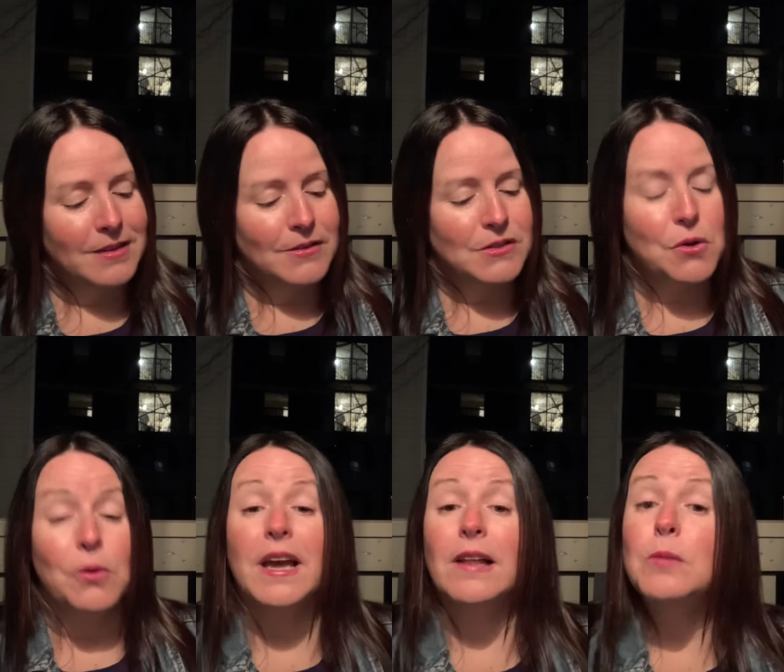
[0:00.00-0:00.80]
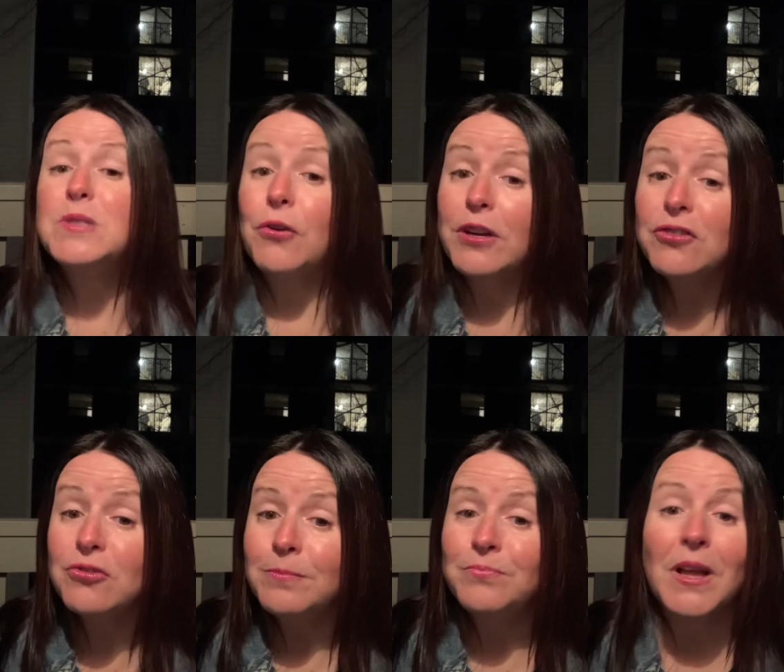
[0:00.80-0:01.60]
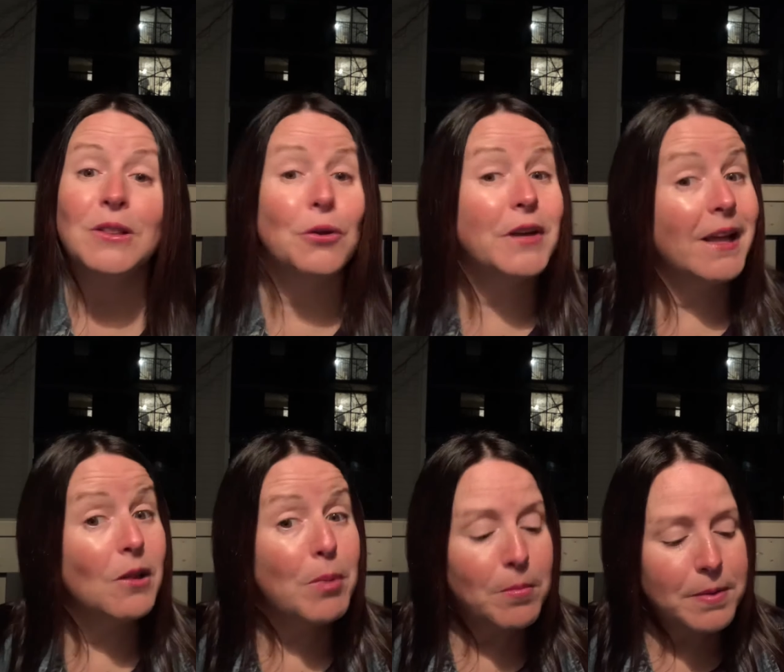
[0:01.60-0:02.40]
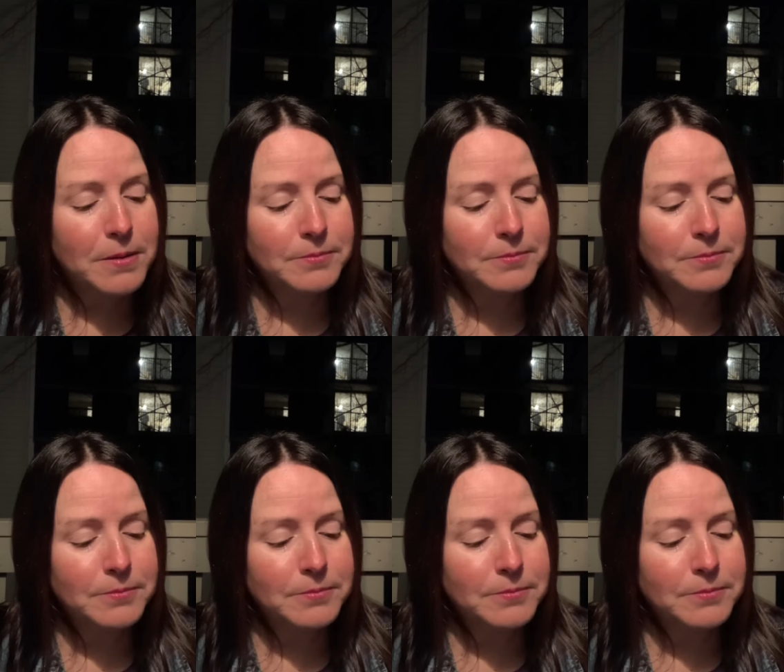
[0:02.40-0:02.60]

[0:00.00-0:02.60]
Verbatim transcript: So Caleb's courage, look Caleb up.